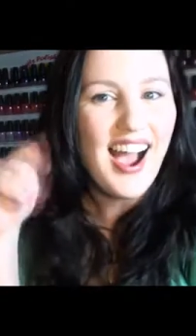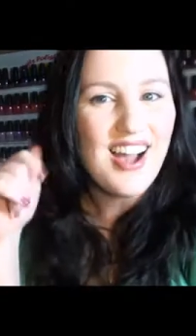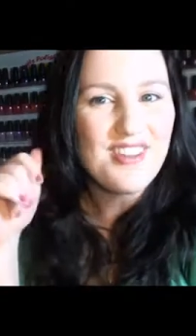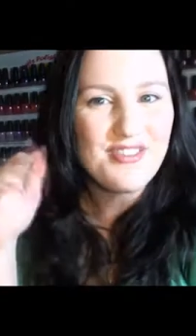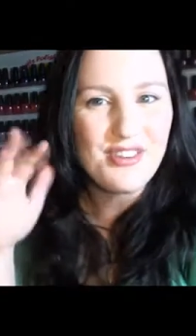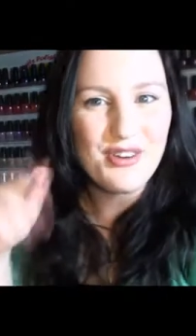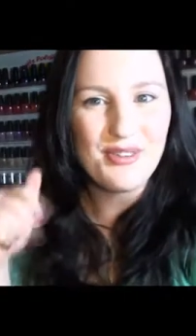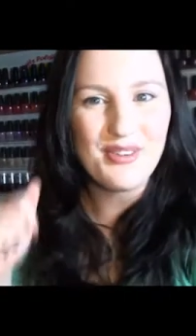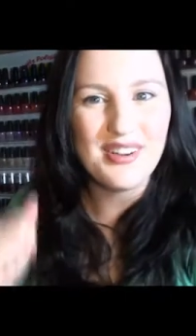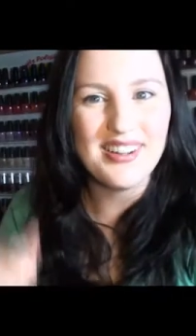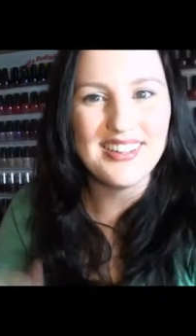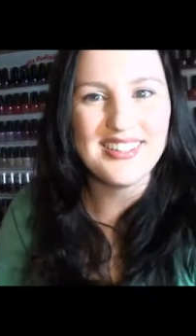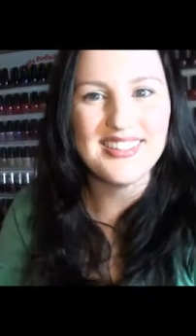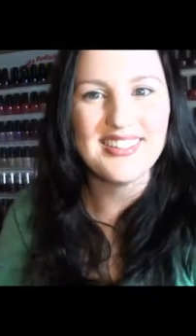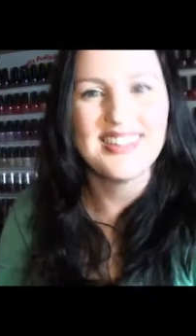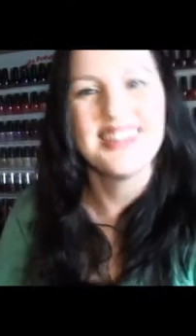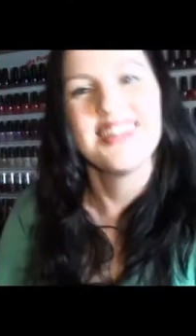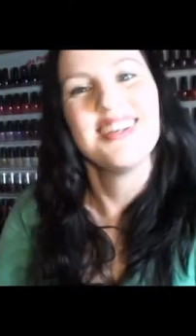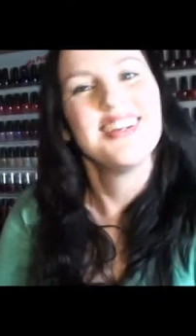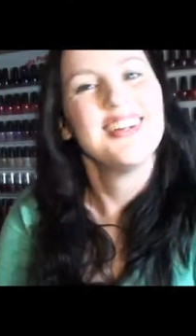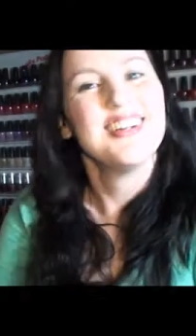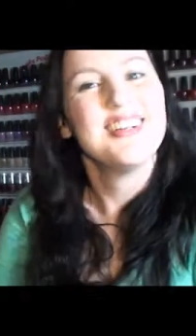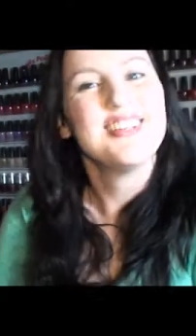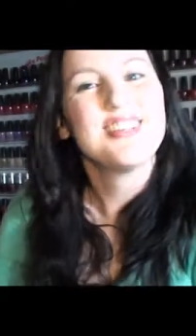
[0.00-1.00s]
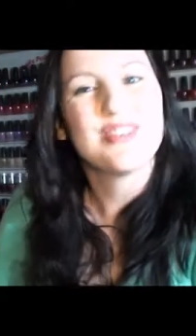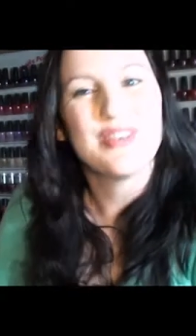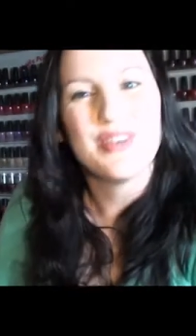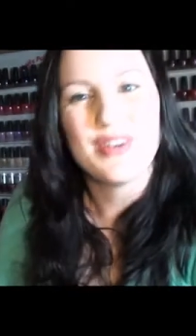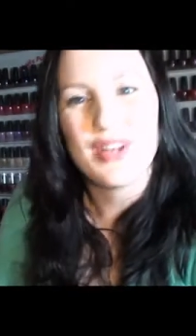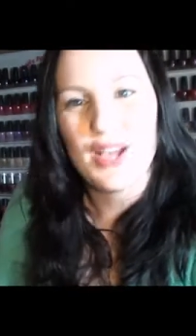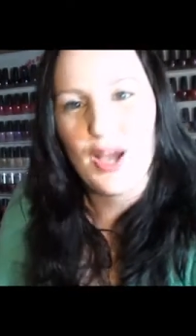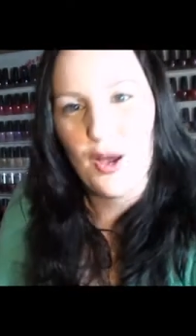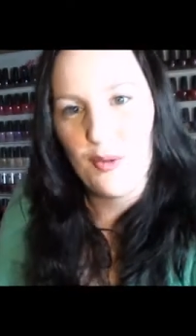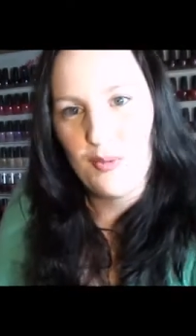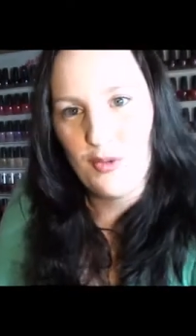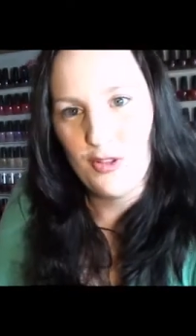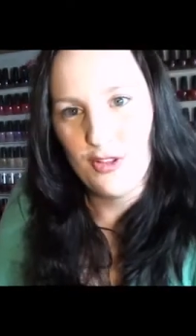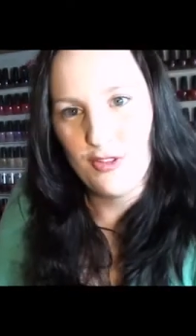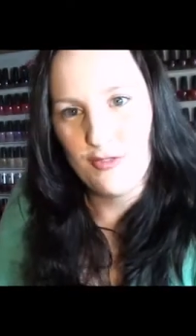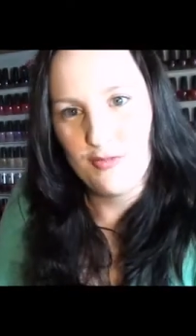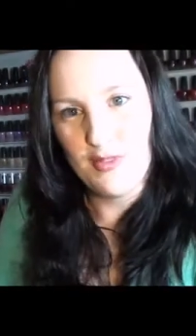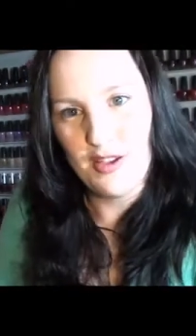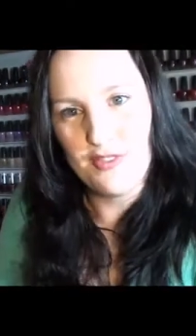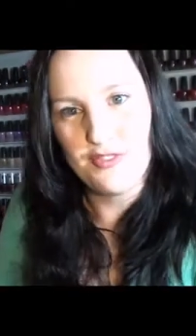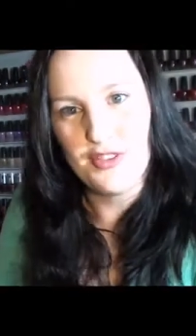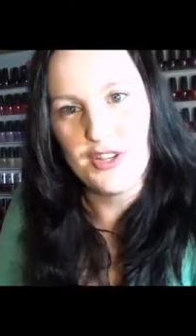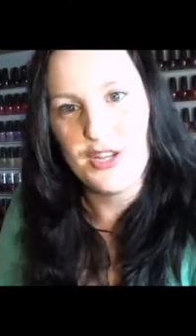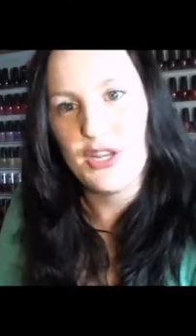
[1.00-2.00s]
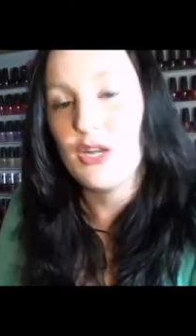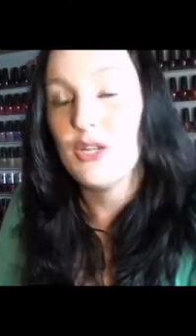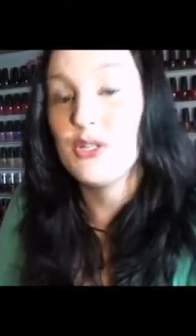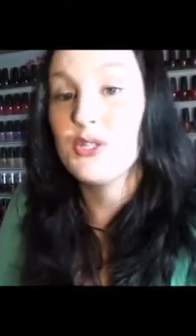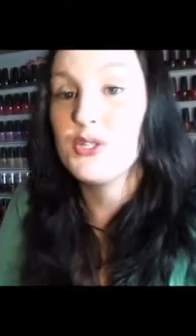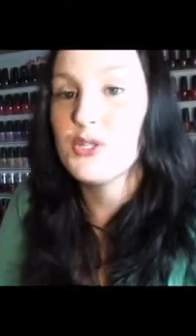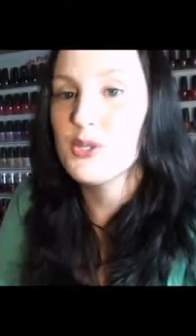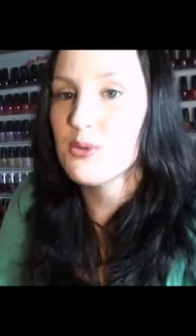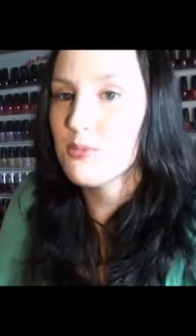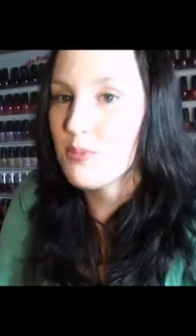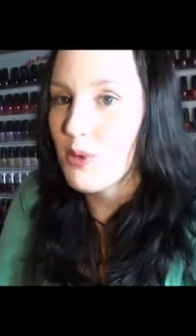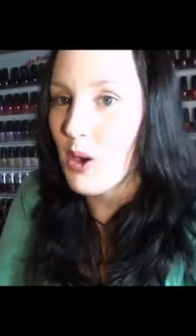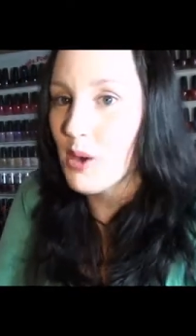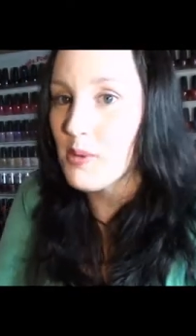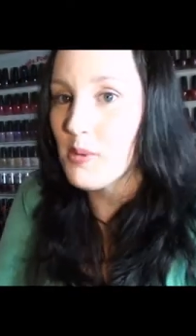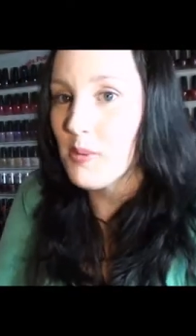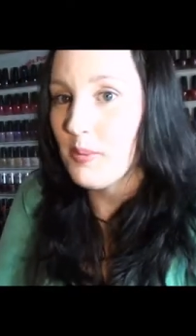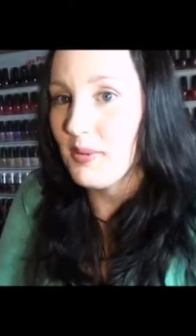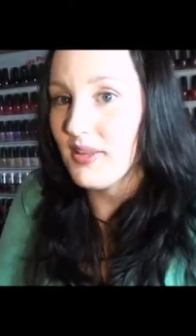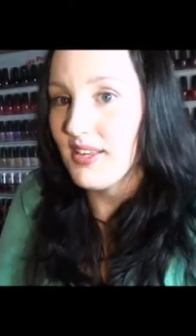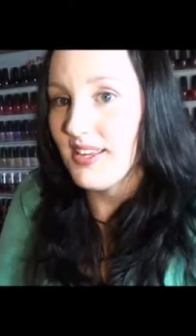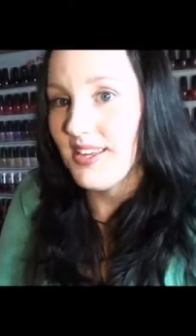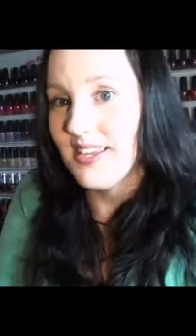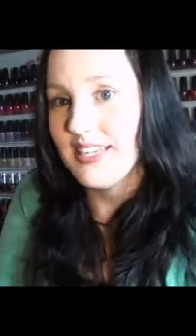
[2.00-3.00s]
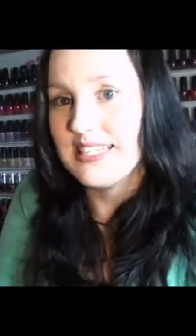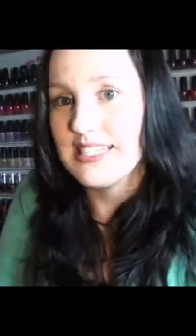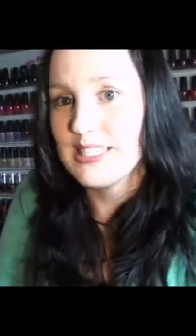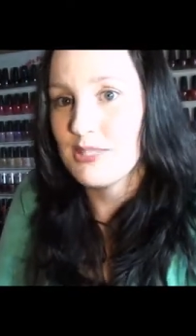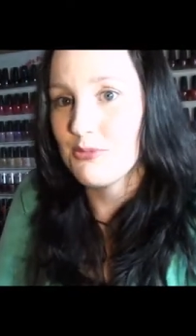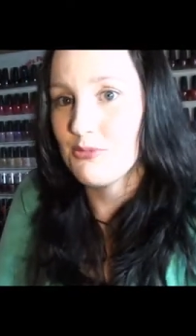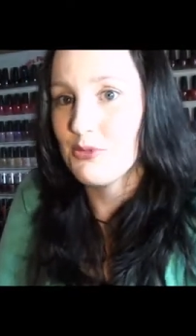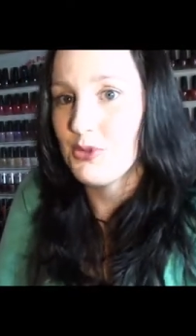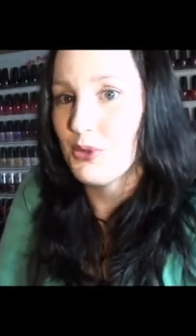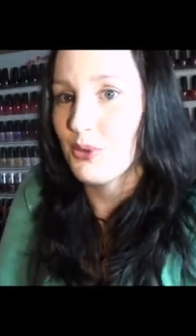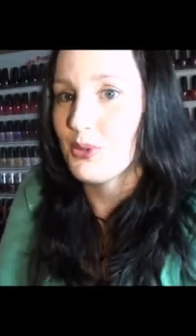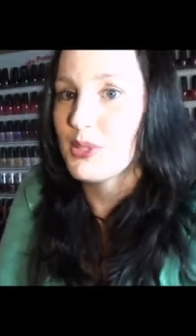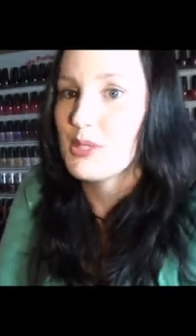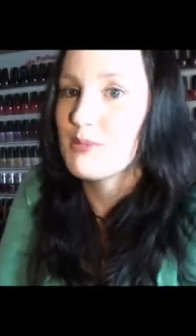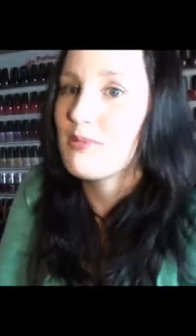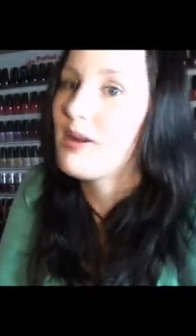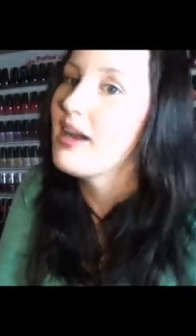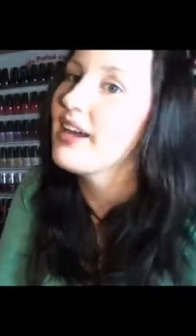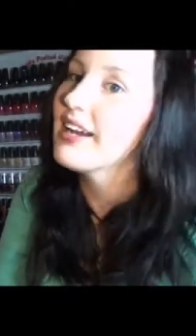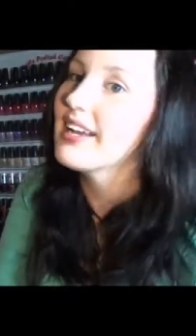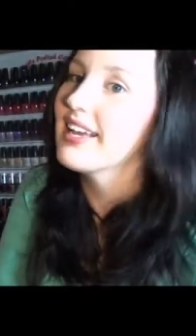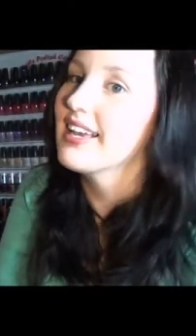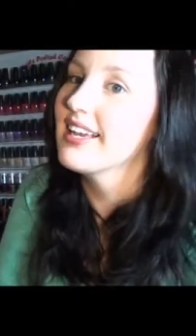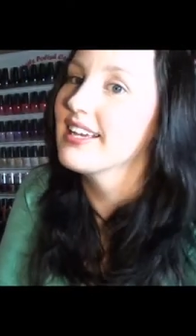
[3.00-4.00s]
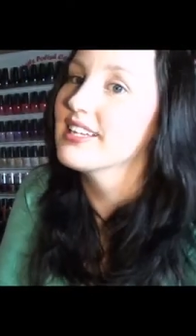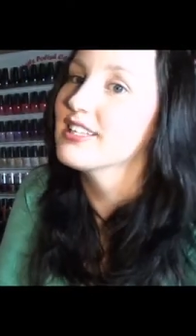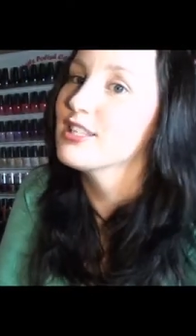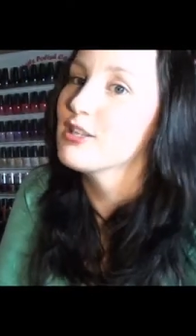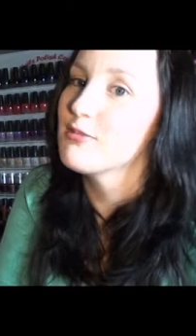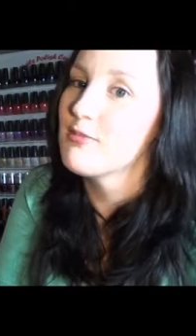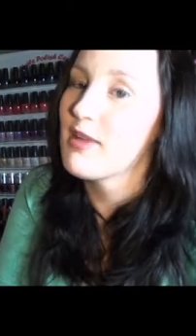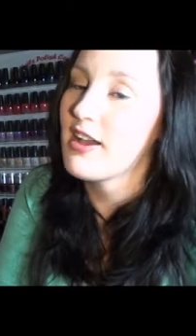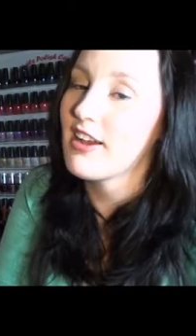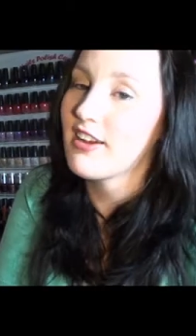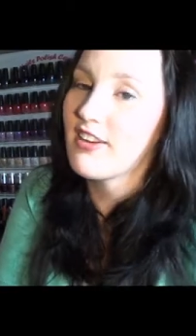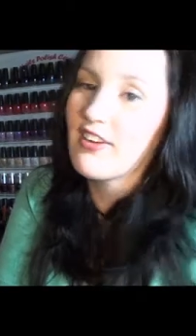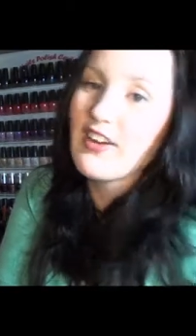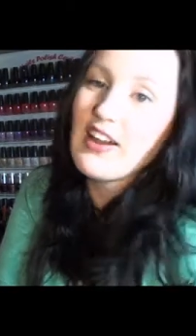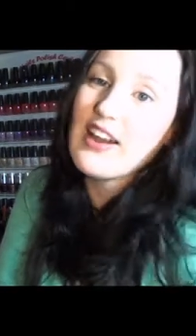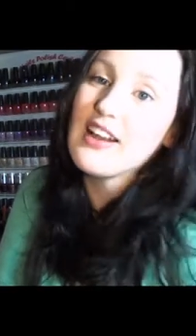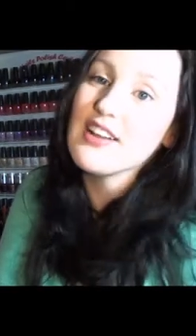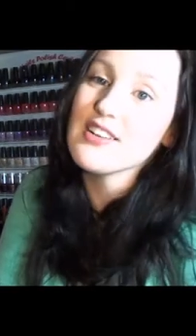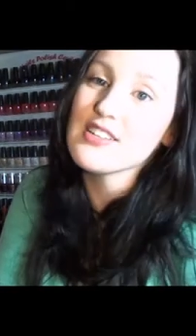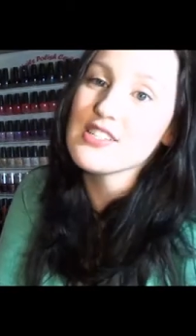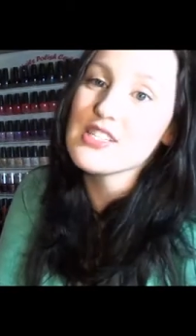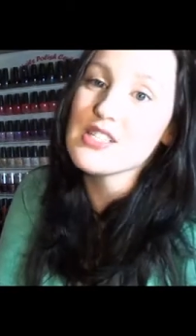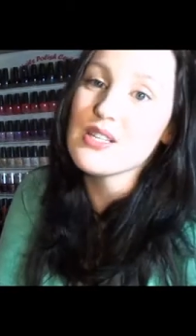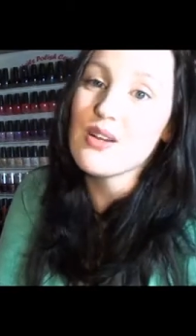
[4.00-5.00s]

Hi everyone! So in a couple of my videos you'll probably hear some dogs barking in the background,